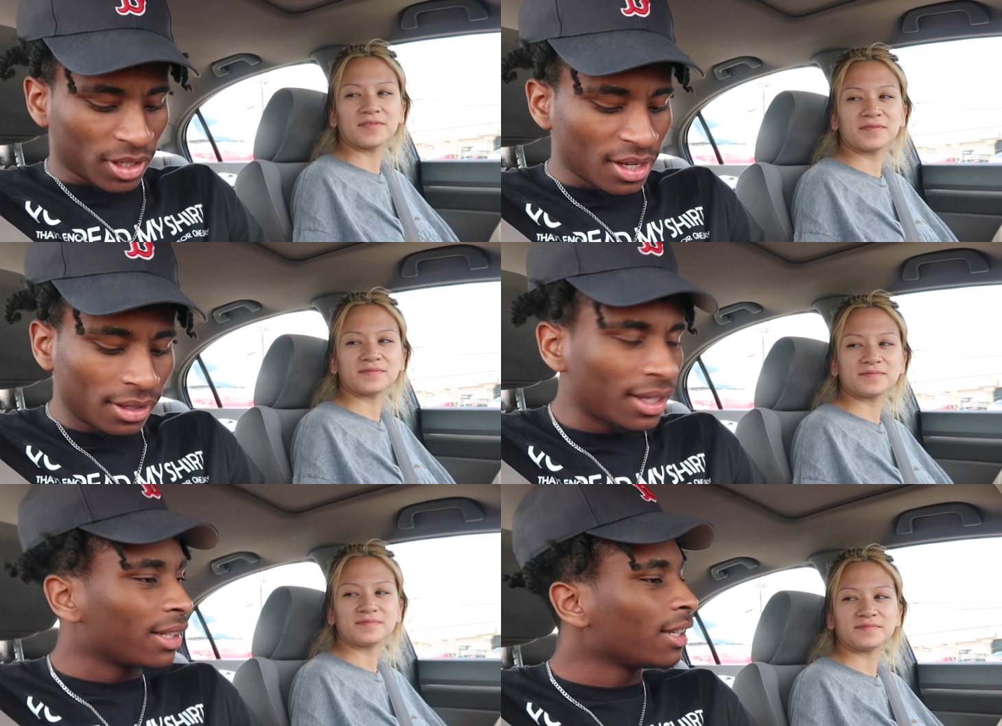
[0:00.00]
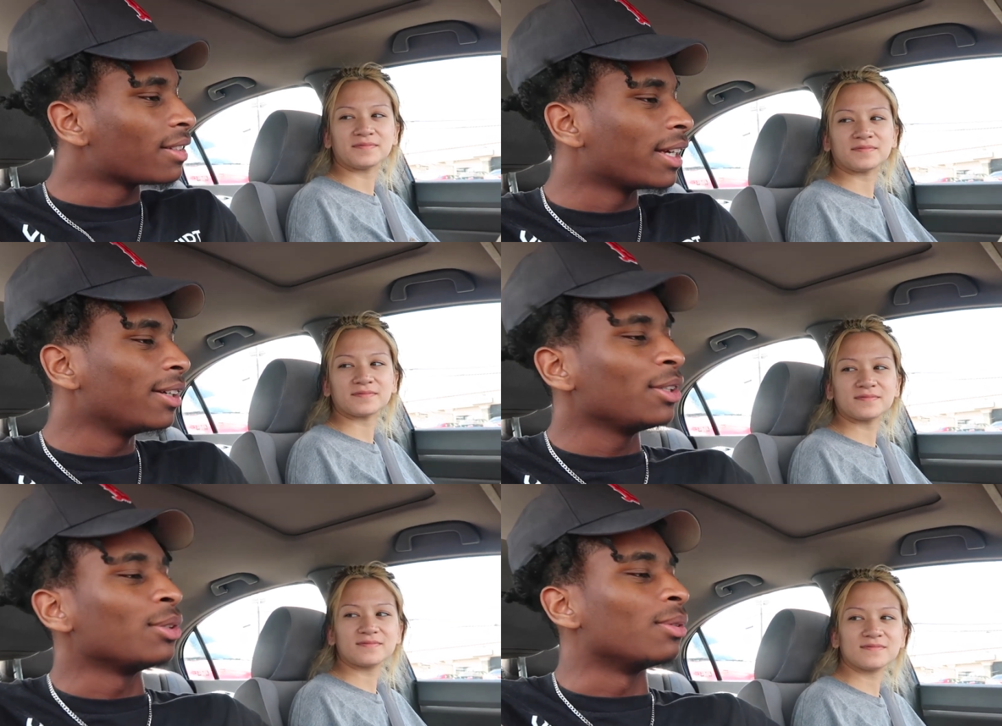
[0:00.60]
Speaker 1: There's nothing I need to
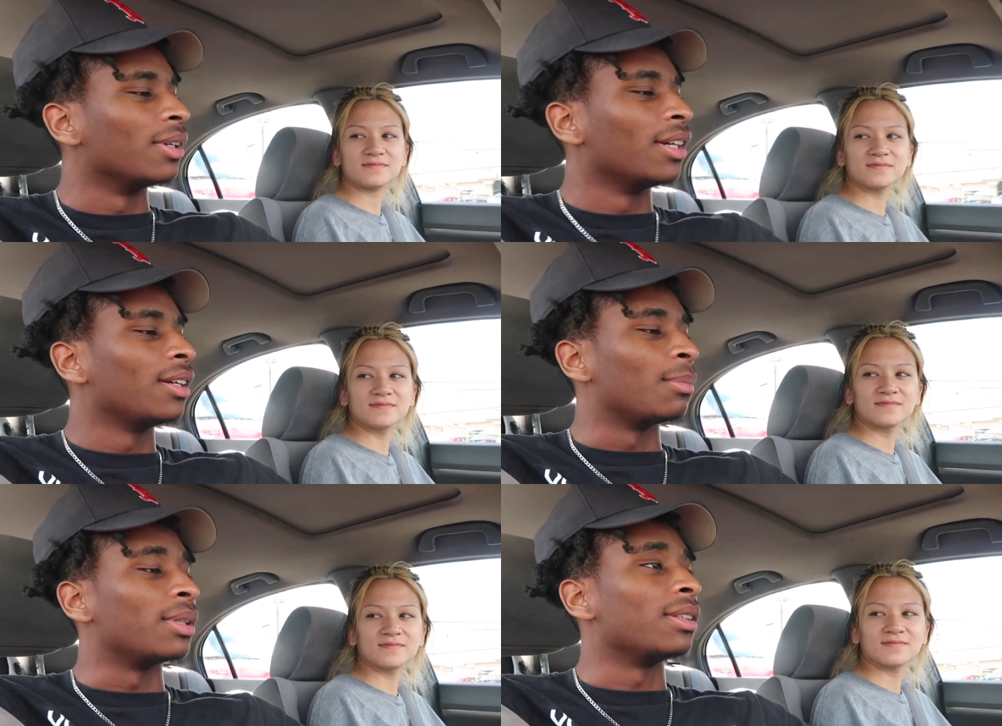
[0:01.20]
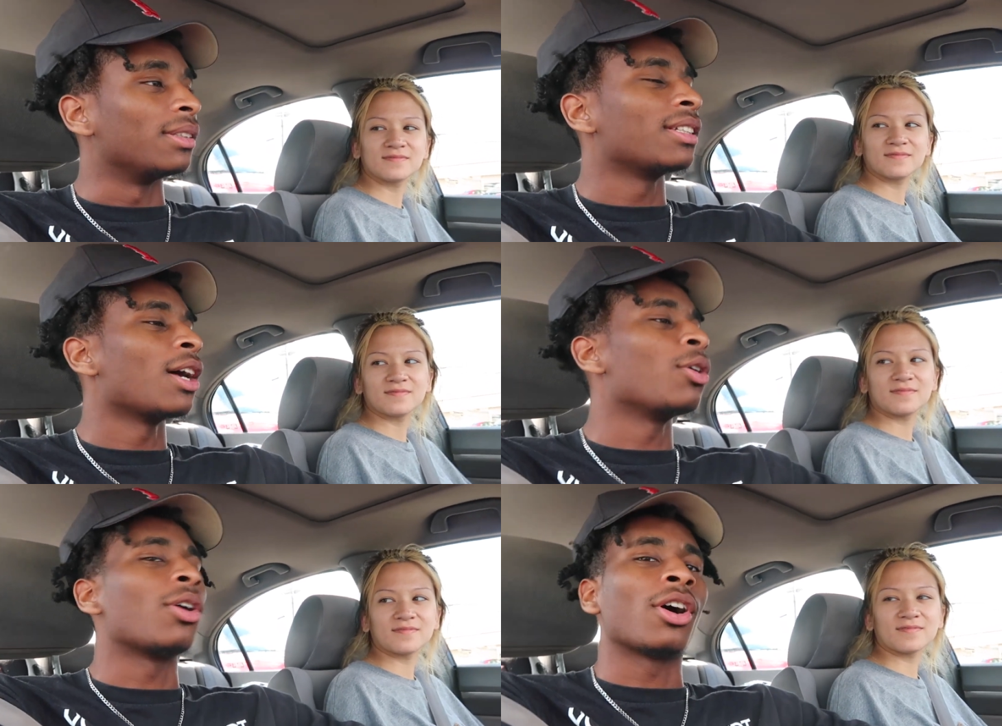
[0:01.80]
tell you. But this
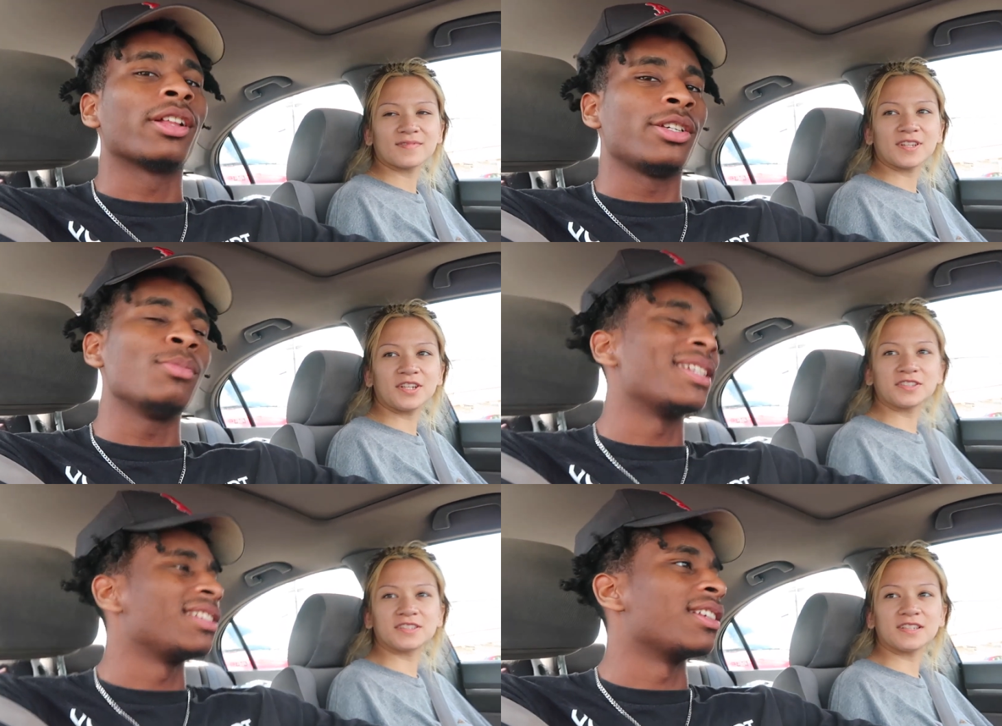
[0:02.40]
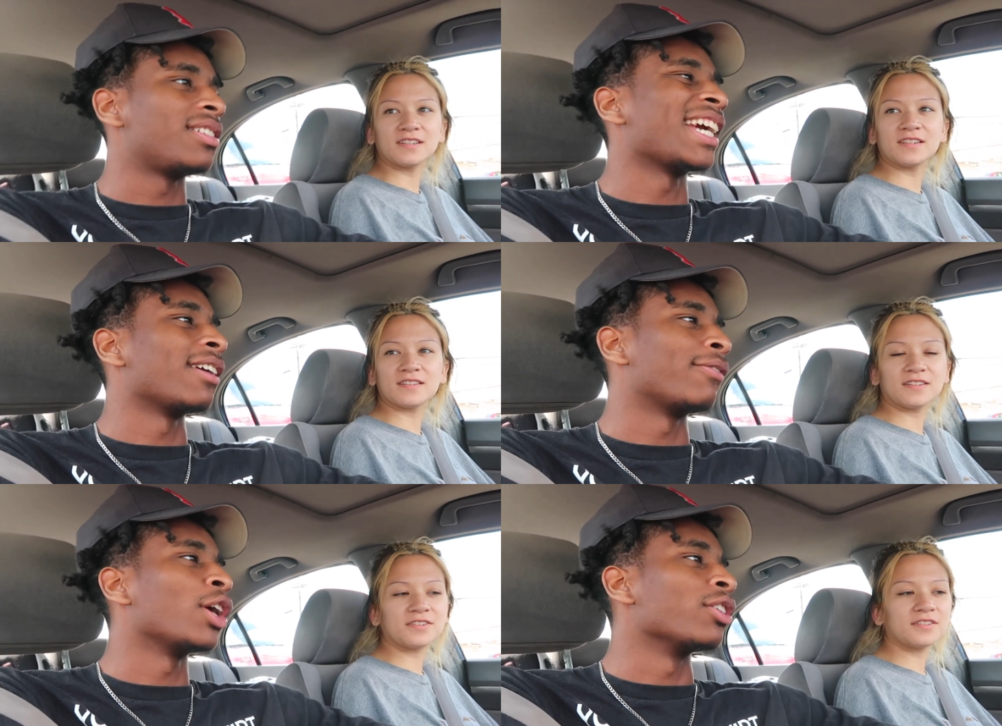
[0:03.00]
little Harley, you you missing the
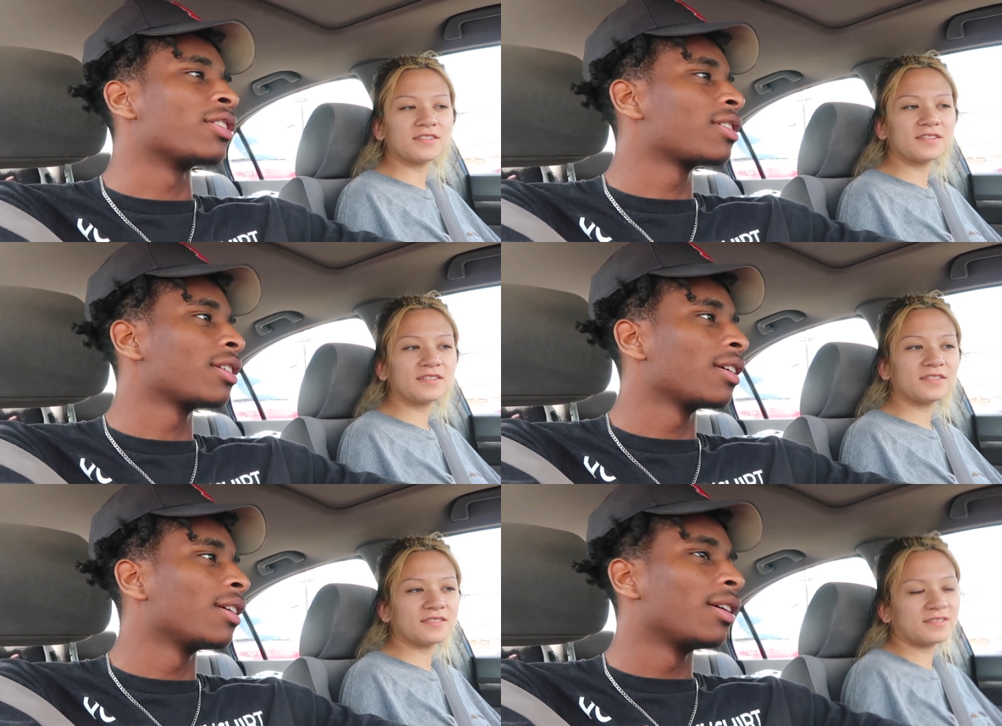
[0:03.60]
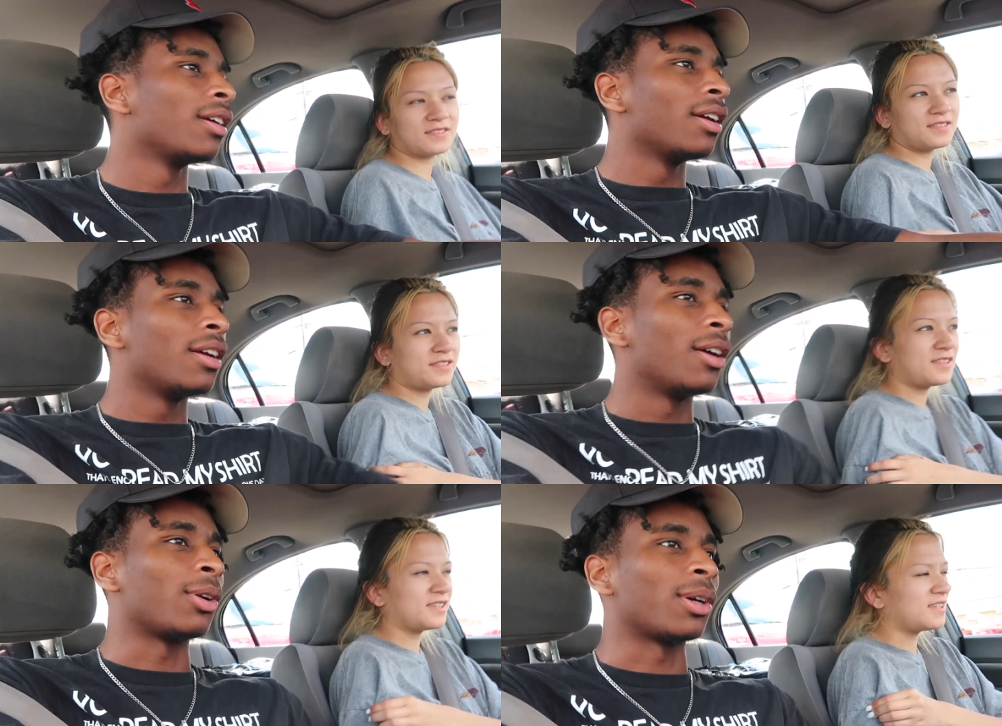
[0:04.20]
second verse.
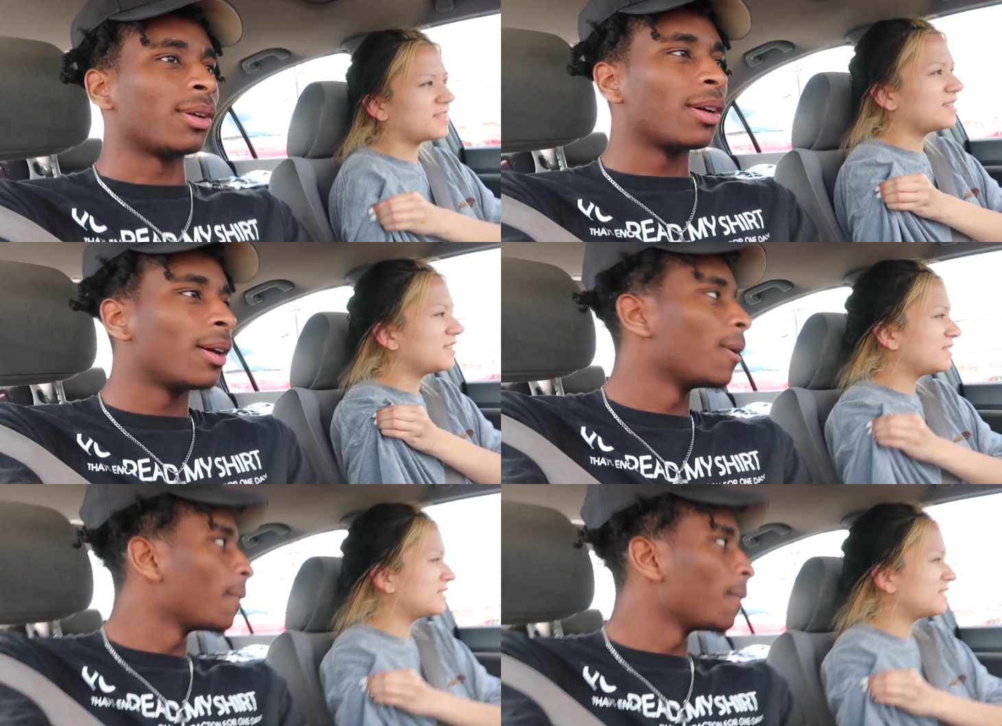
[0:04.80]
Hold on.